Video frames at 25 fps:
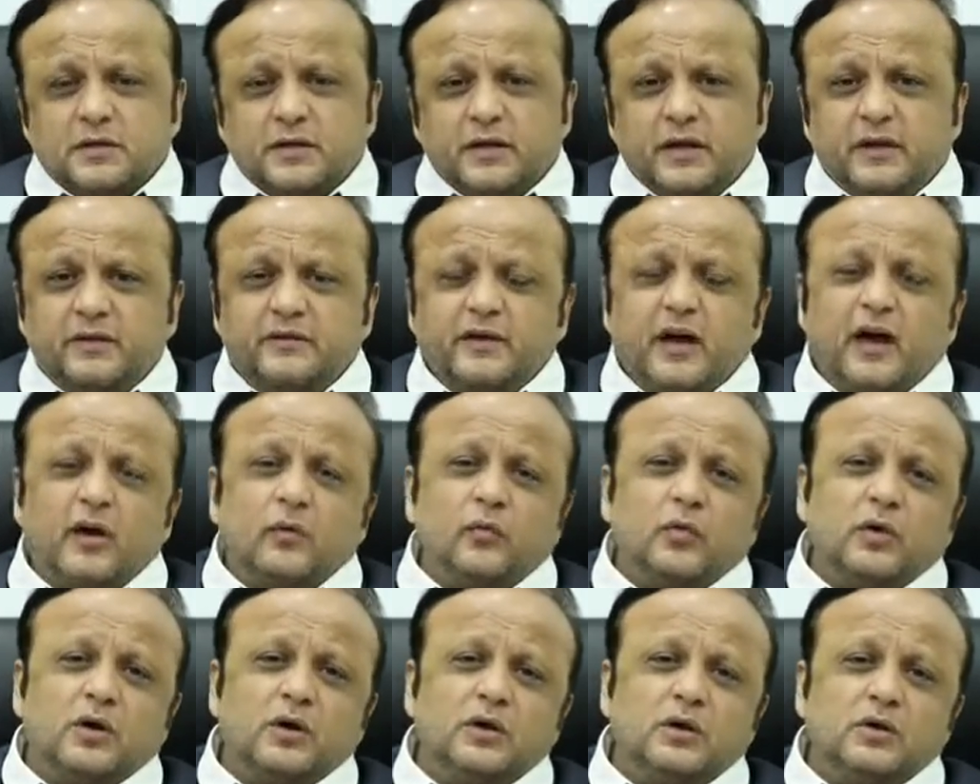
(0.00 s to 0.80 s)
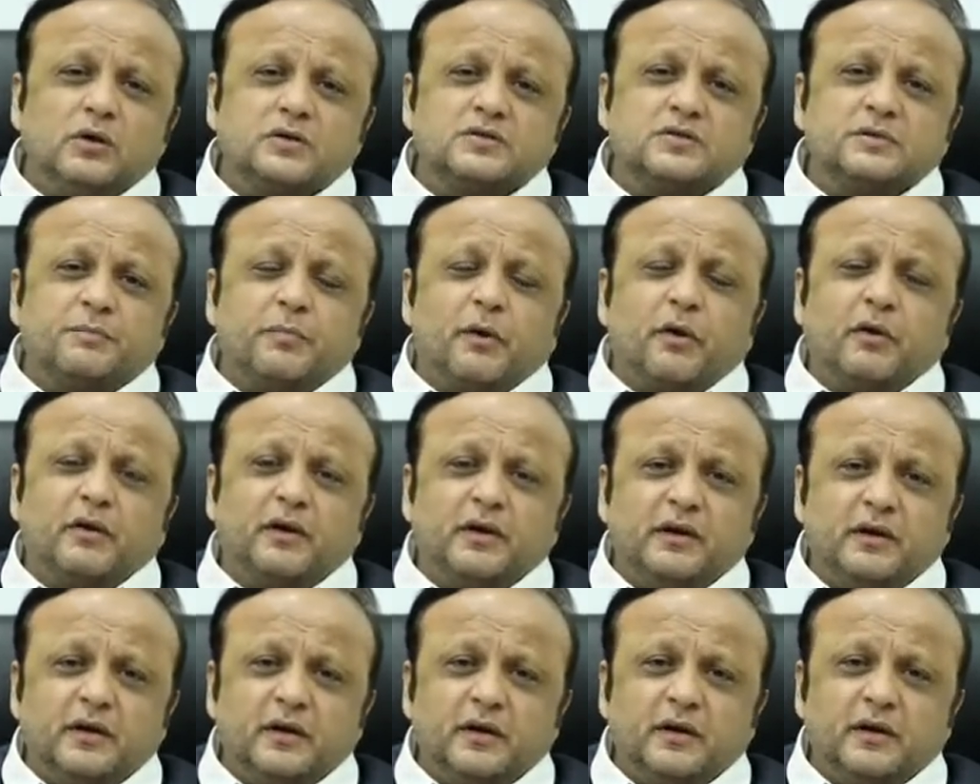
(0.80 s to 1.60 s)
The entire world looks upon
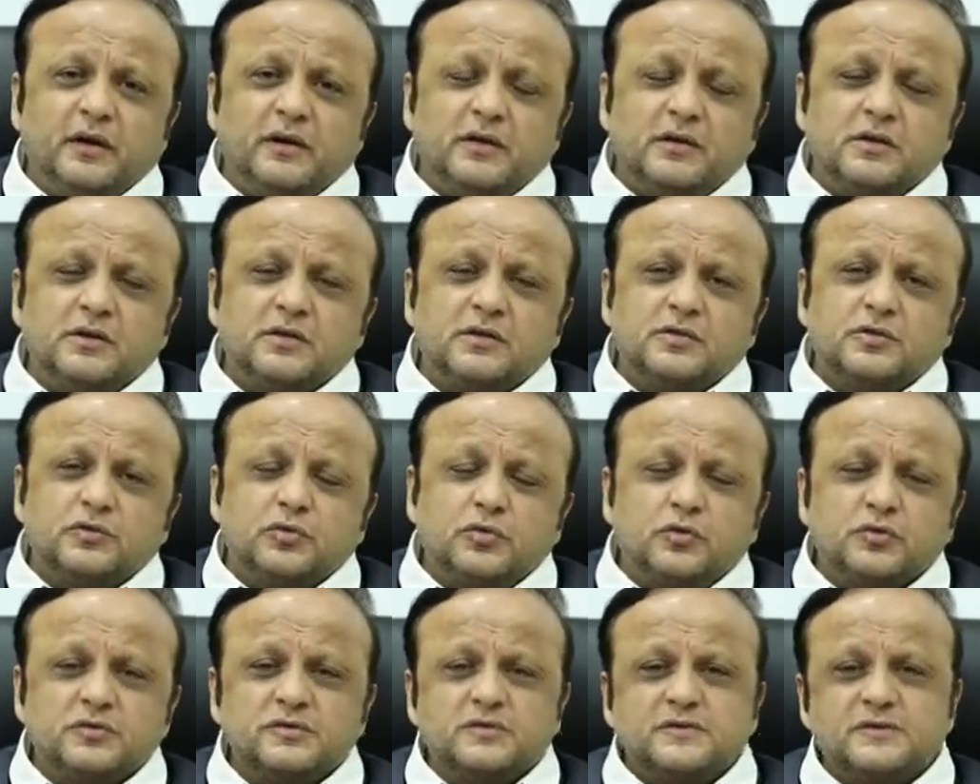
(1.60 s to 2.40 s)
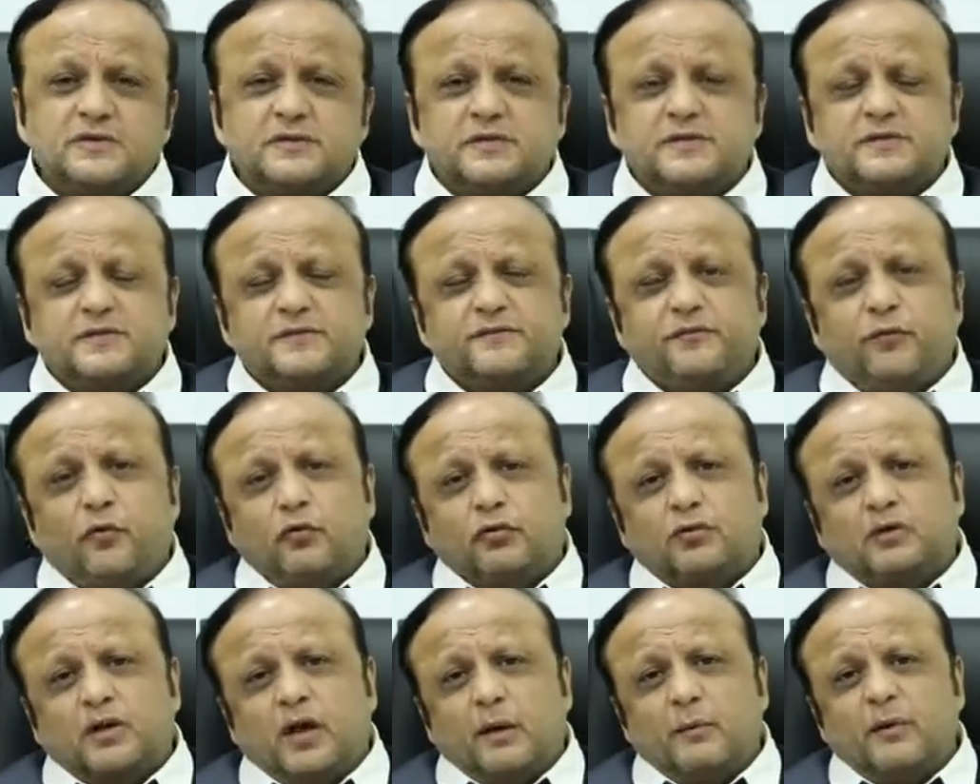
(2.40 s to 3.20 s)
India to host this
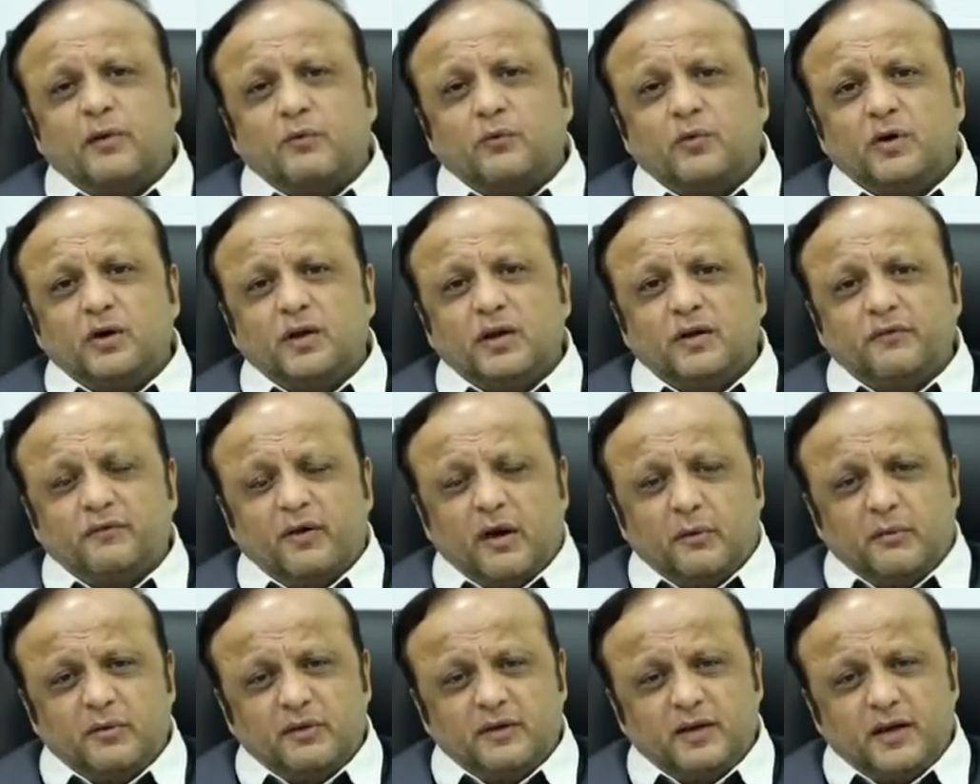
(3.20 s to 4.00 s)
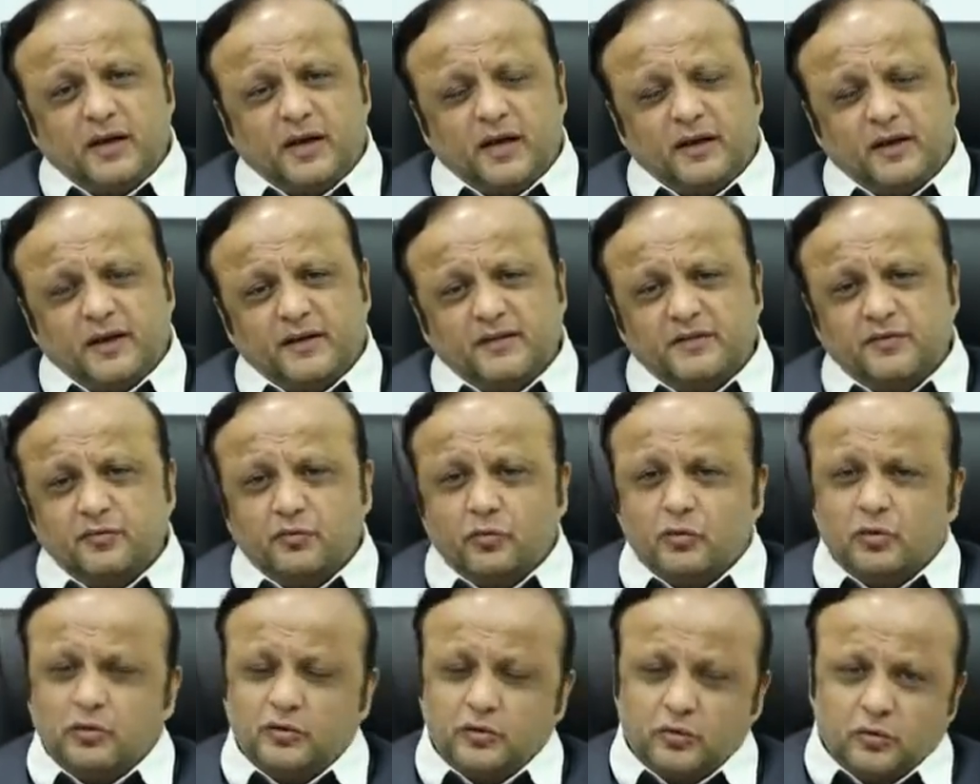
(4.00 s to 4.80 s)
forthcoming World Environment Day. And as you
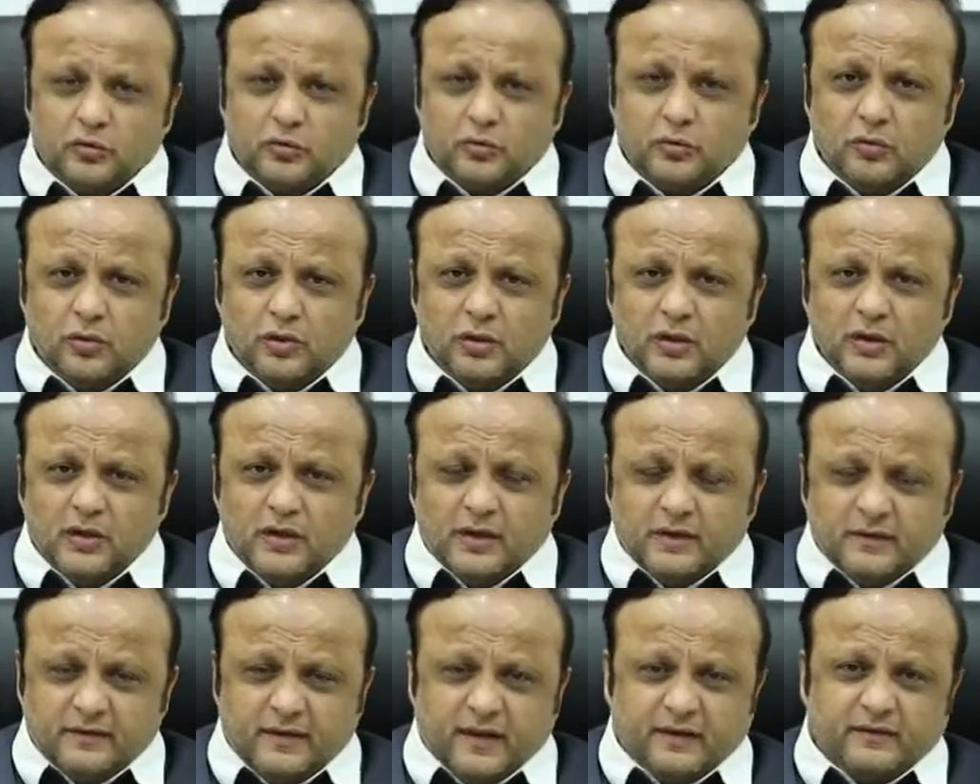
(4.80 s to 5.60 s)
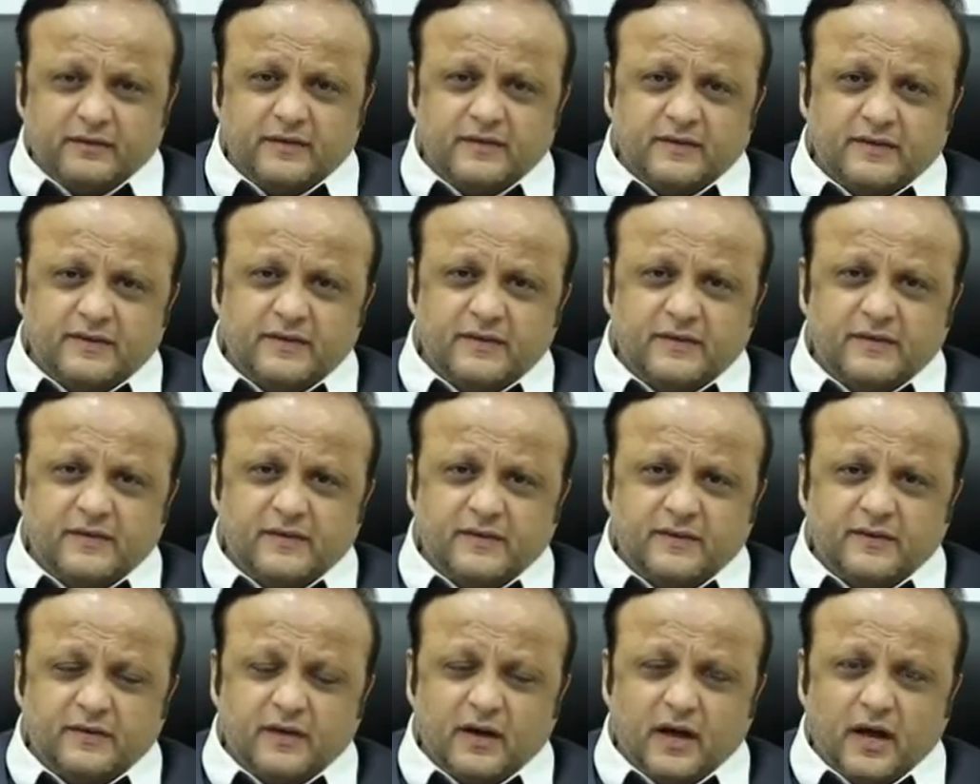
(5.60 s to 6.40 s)
all know, that this
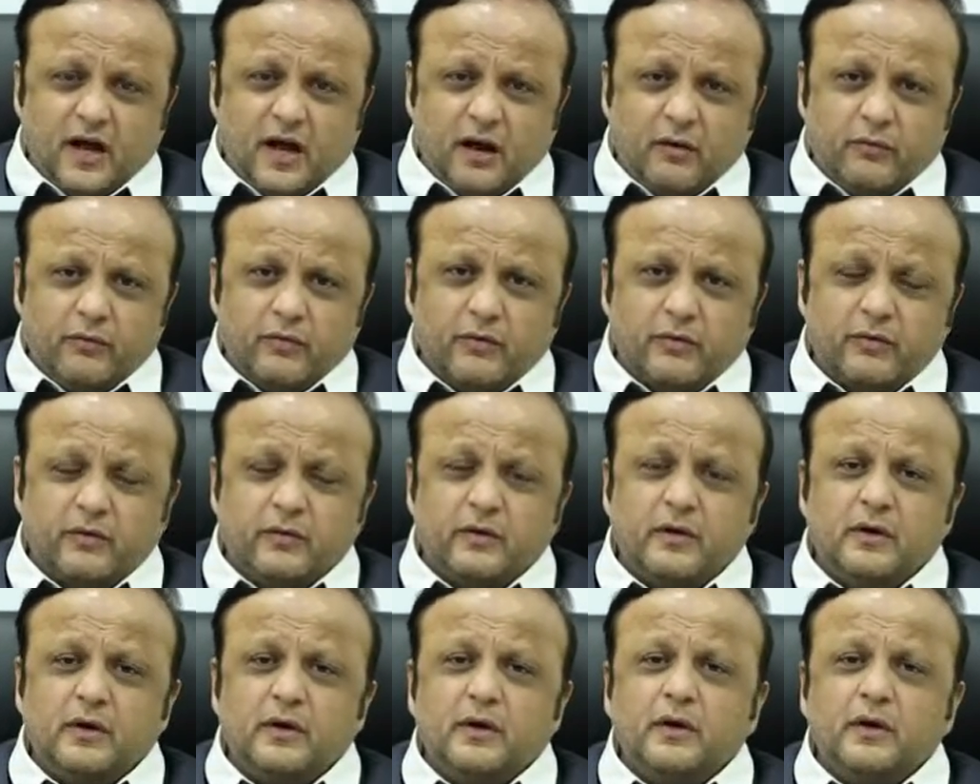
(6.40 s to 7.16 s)
is our